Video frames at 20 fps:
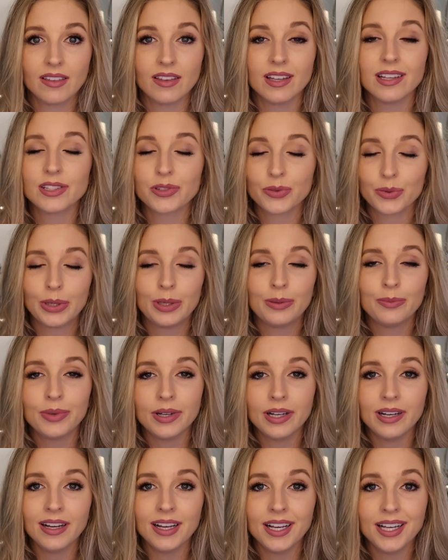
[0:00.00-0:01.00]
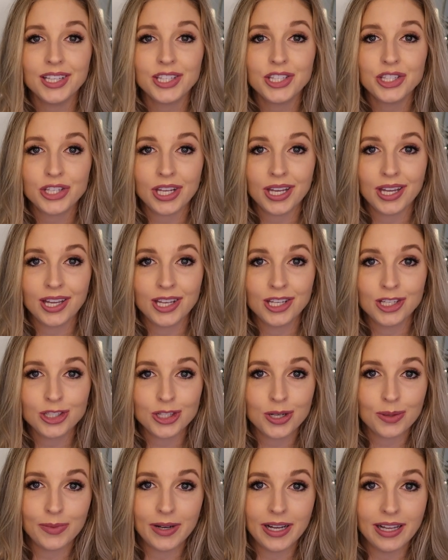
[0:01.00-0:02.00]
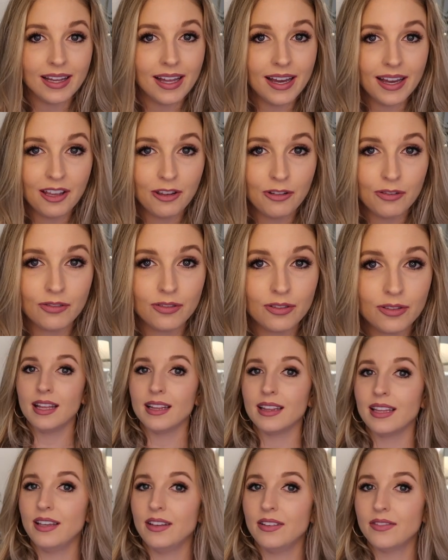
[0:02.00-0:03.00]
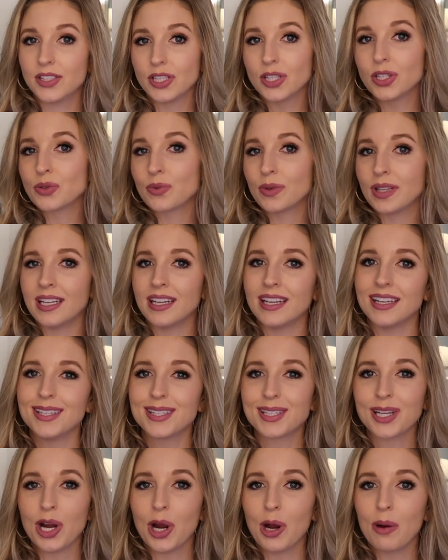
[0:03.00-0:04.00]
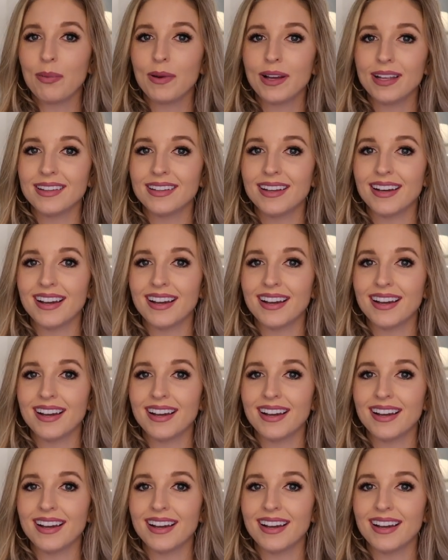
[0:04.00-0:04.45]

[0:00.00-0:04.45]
This Roomba has changed my life. It leaves those really nice carpet